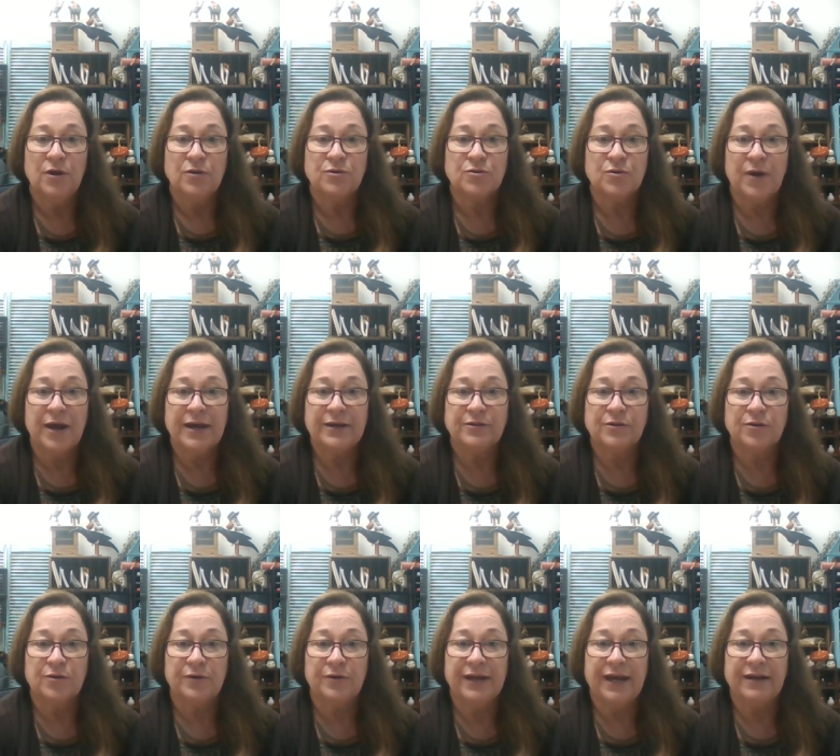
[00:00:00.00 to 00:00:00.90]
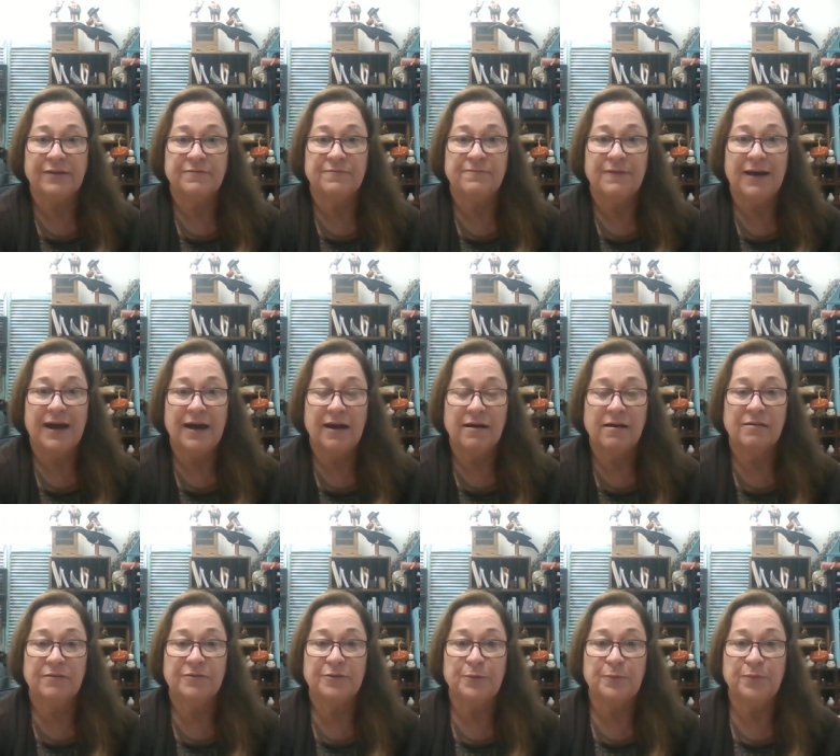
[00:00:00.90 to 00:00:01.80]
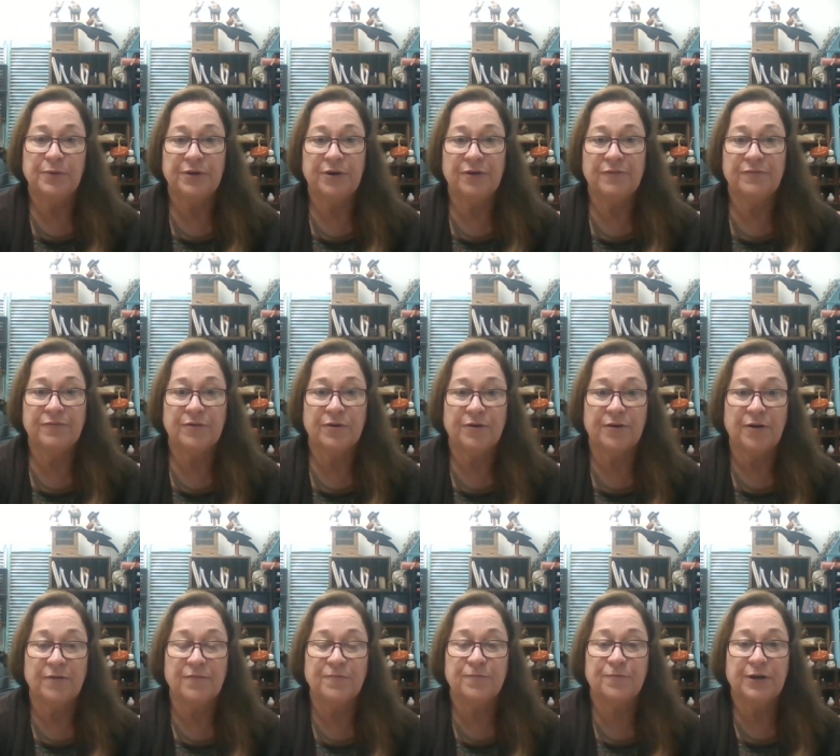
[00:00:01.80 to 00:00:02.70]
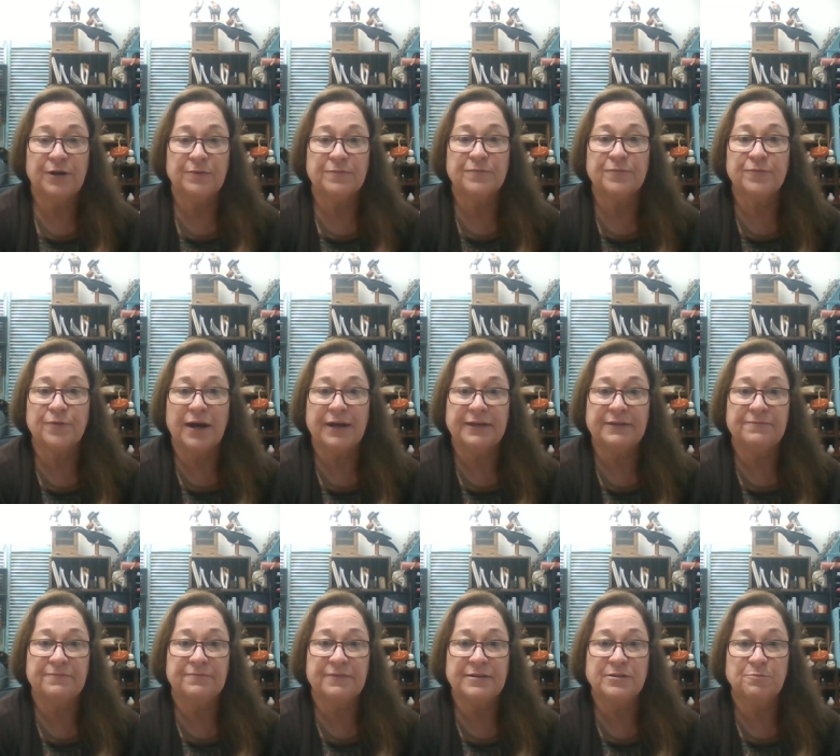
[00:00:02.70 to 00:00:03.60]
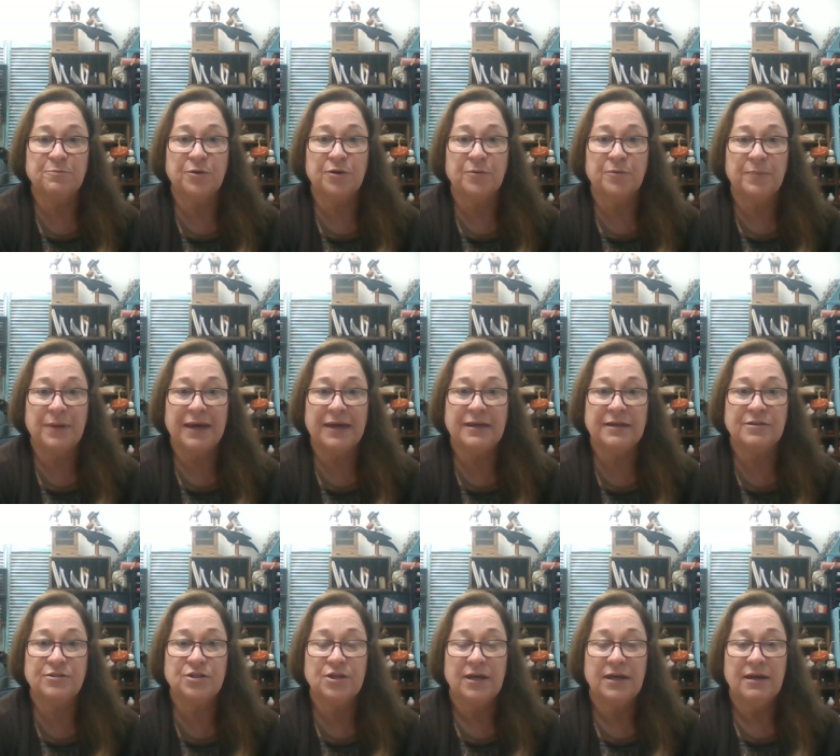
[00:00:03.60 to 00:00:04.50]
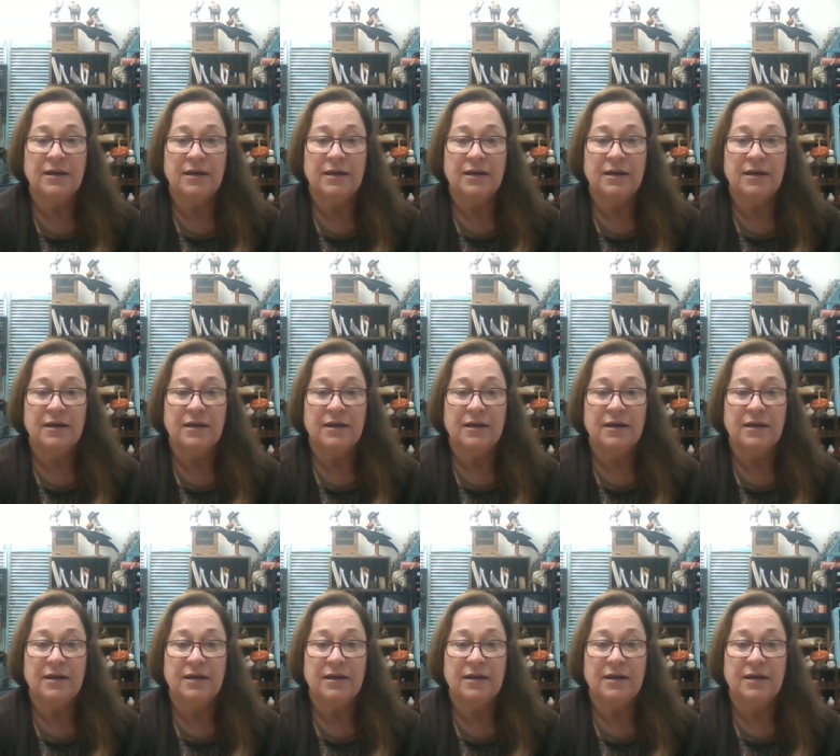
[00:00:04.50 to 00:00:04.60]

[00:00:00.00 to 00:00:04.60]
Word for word: trying to create a file to put over on our Freedom Friday Facebook page,